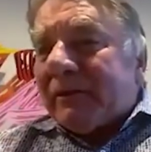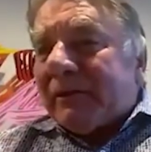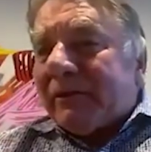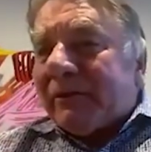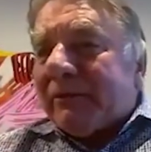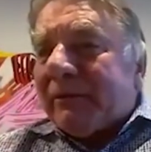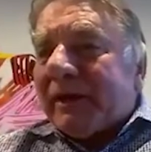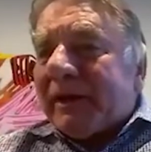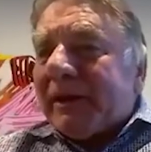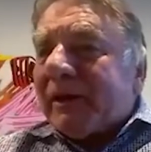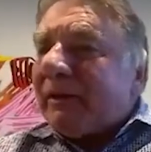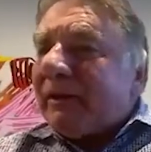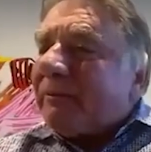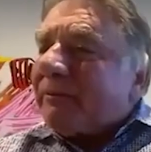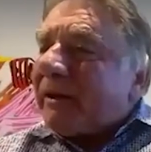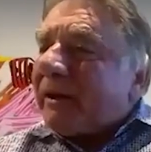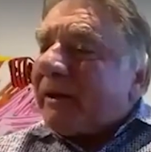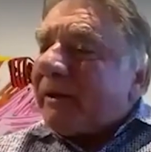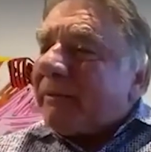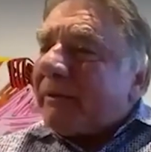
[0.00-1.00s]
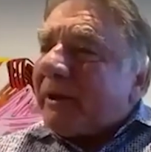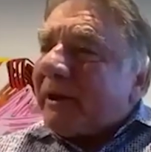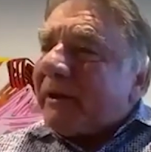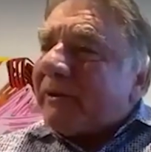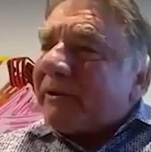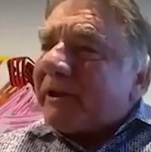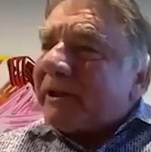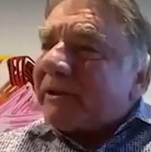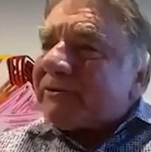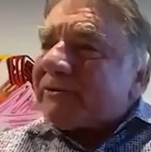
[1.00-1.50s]
are many
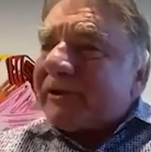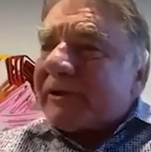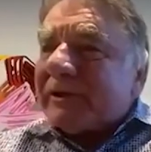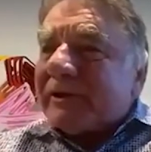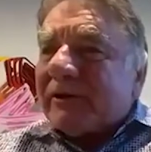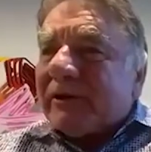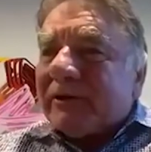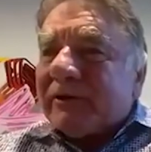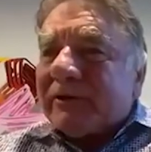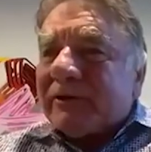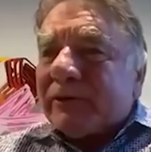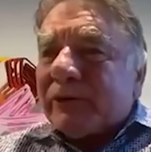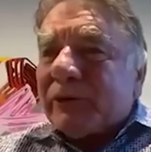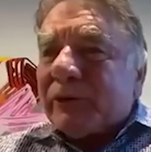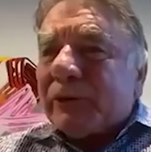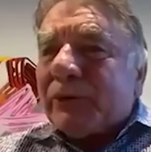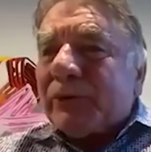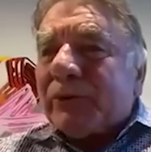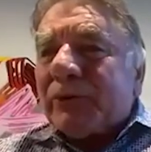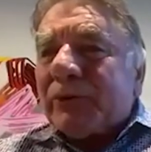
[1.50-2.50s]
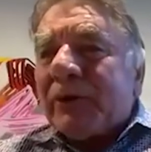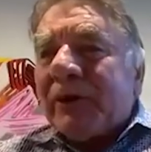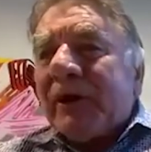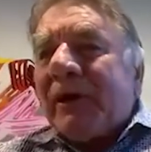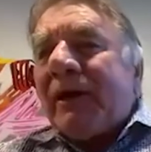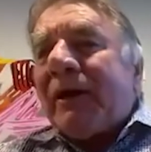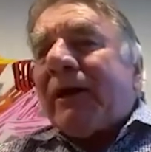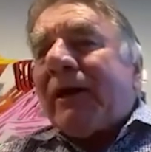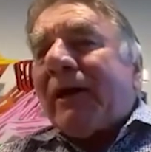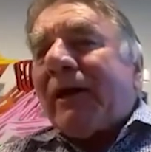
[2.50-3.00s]
things written on Google,
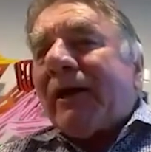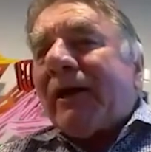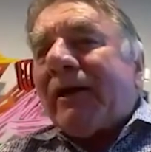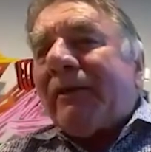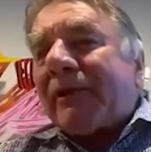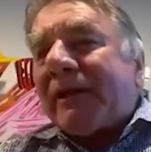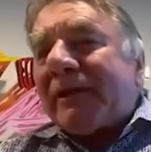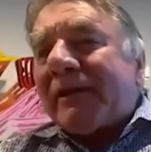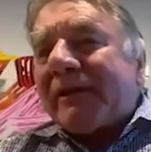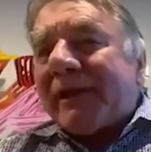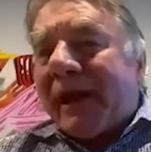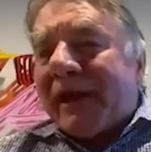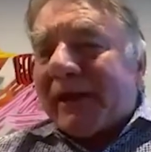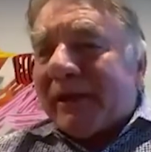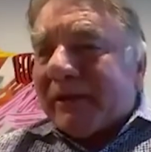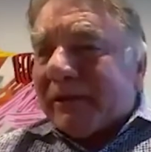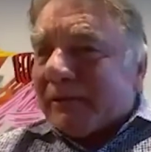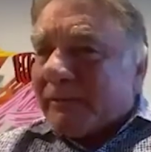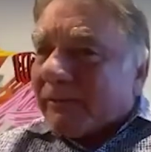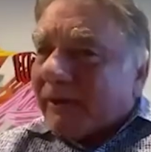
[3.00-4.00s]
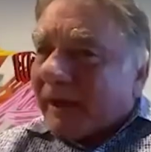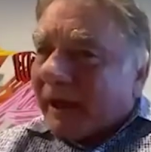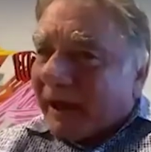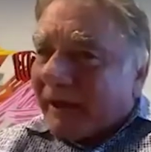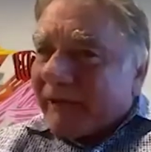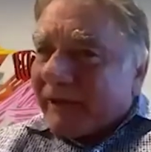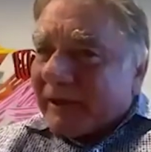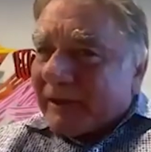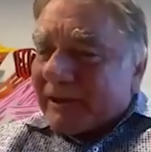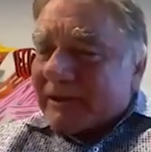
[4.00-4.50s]
but none of them
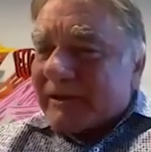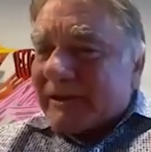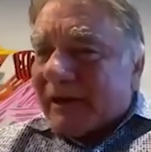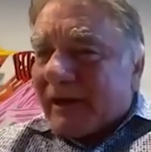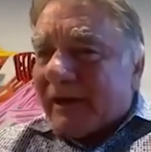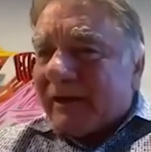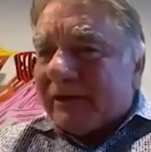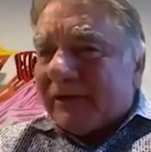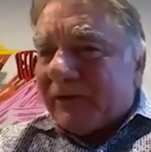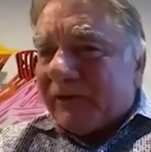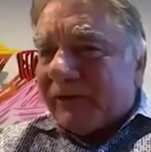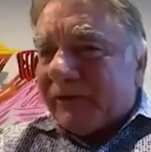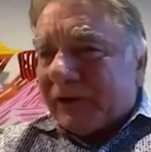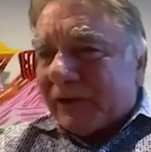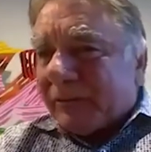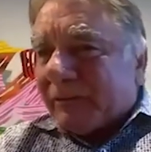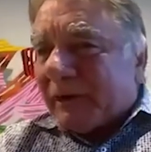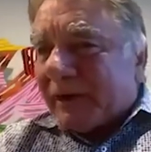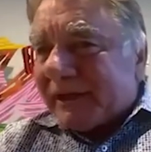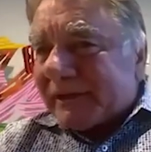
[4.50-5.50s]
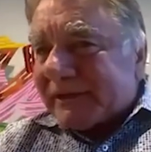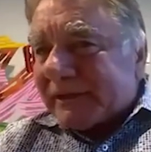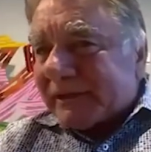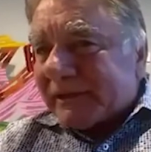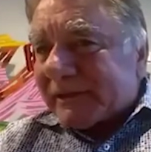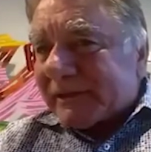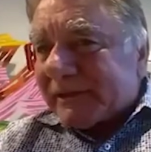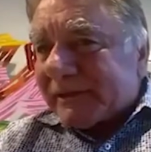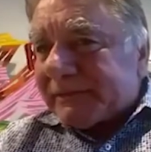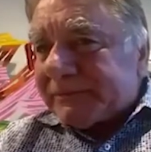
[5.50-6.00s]
have any scientific
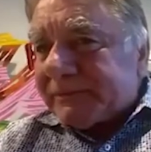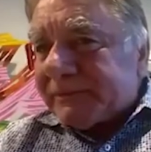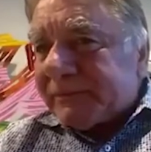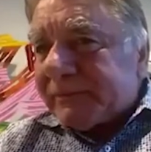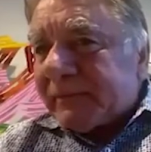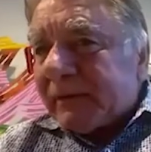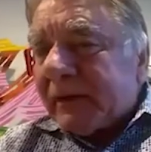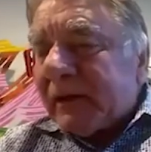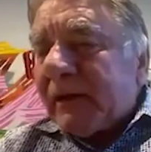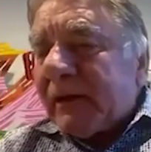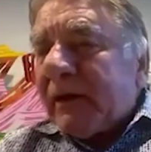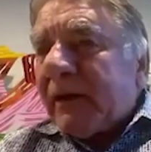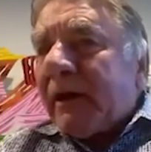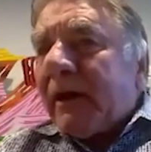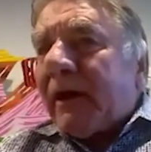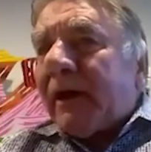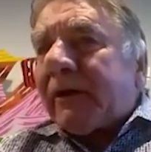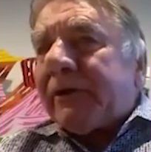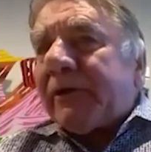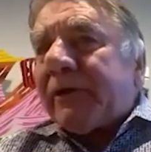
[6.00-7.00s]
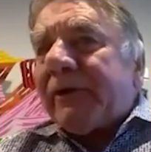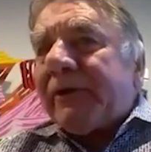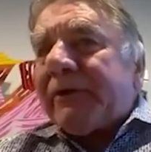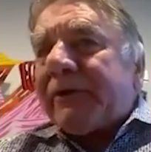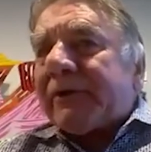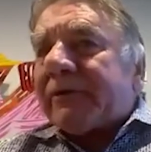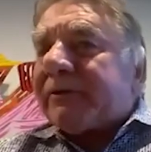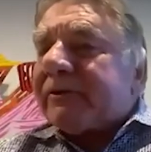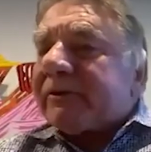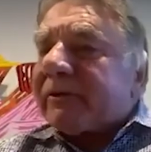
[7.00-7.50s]
basis. I know
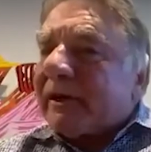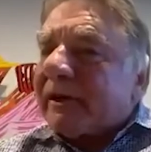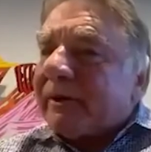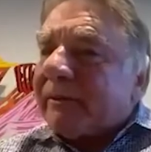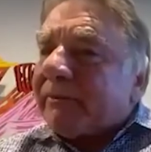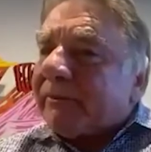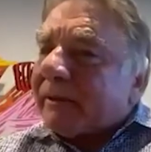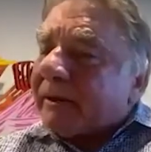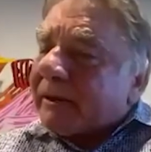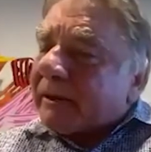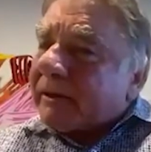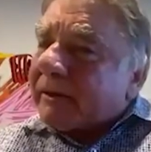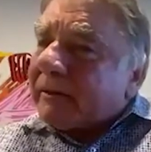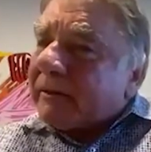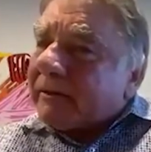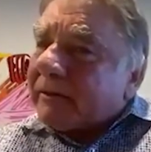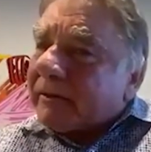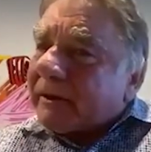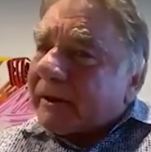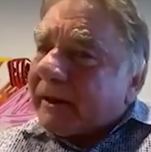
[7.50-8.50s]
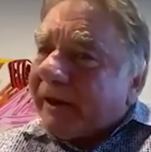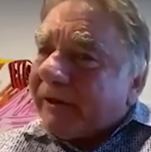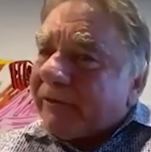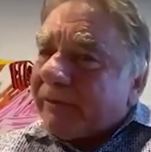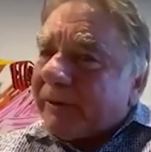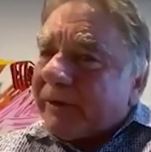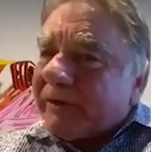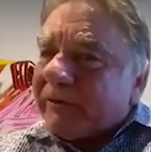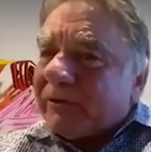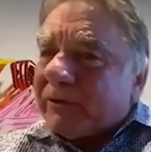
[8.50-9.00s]
that there has
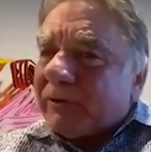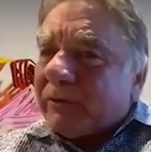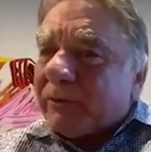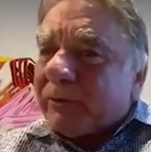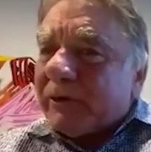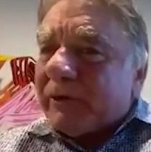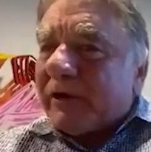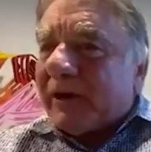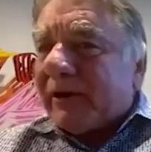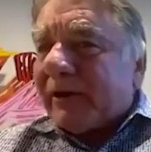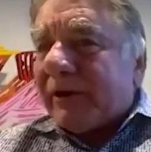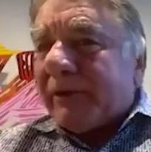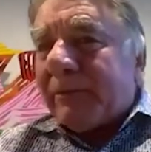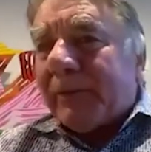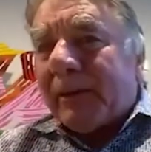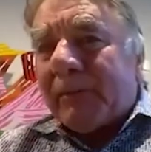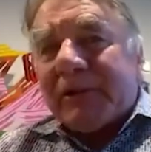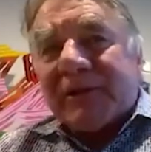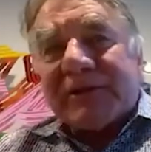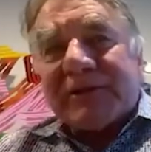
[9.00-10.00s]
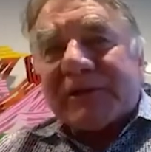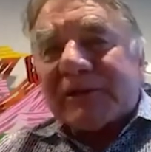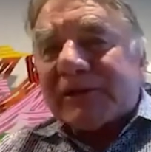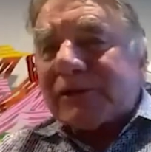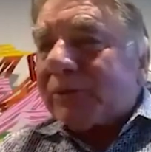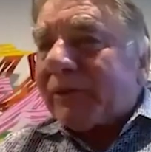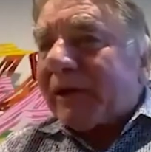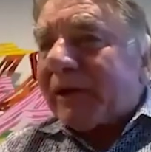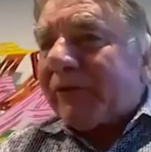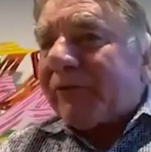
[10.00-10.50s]
been some work, I know, published
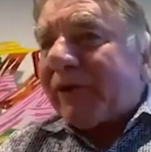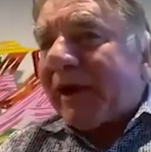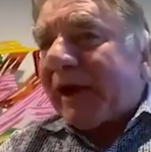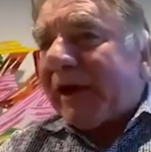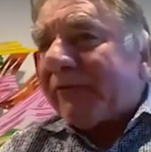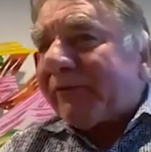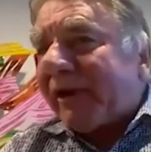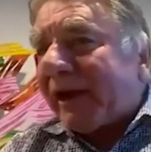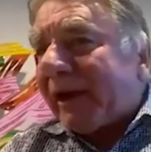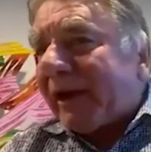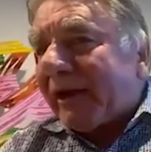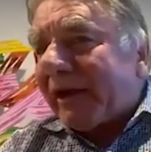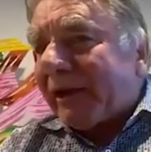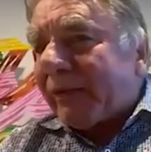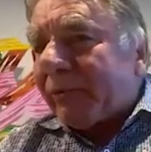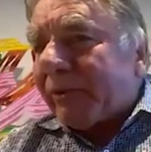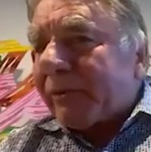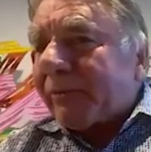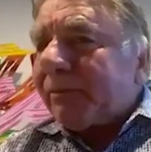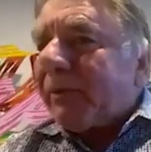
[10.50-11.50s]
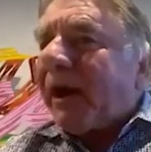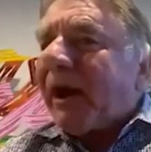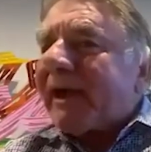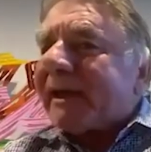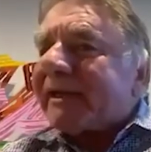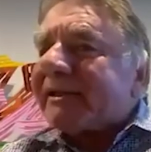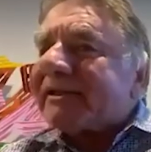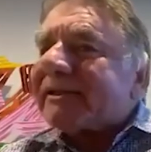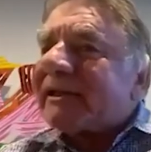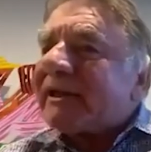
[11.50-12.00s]
this week out of Adelaide with
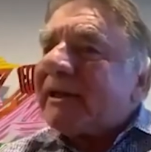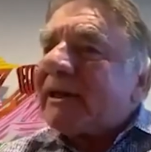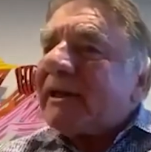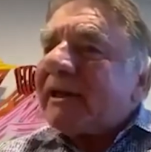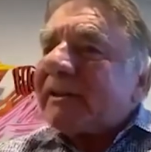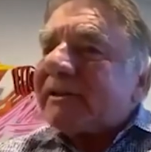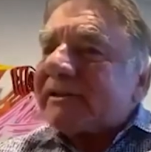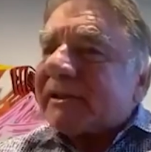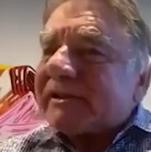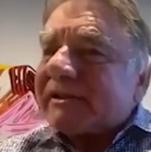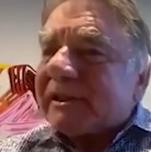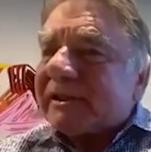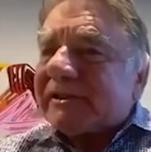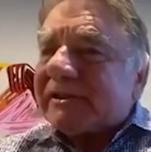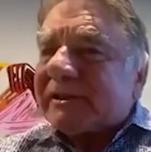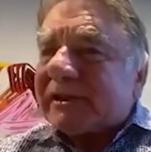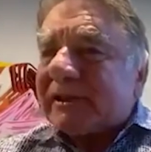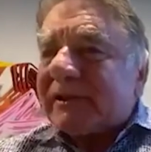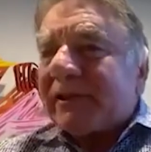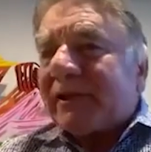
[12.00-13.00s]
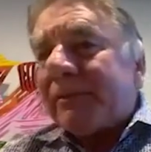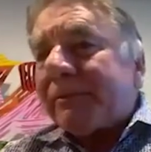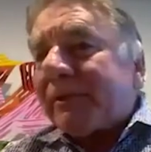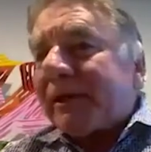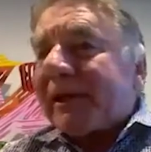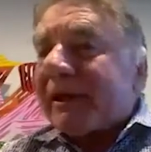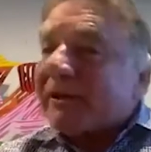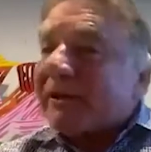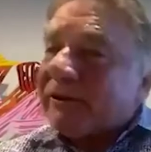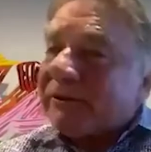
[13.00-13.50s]
mice, suggesting that a
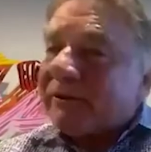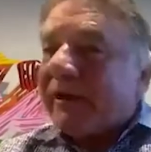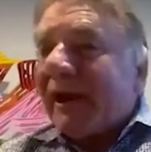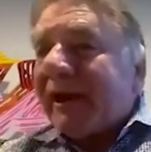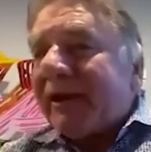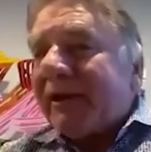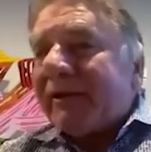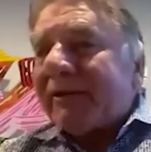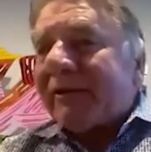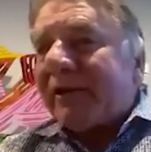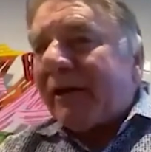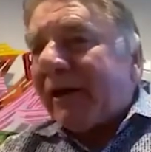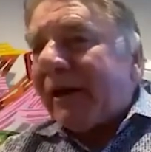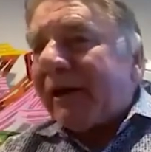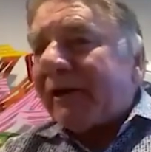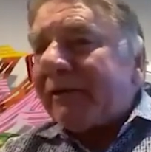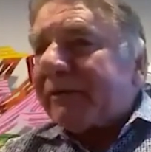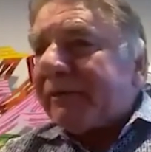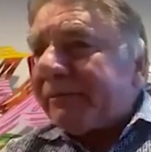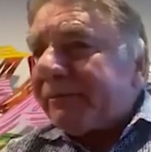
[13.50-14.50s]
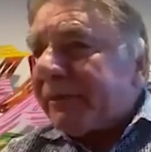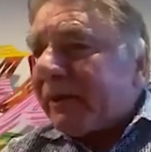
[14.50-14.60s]
Mediterranean diet,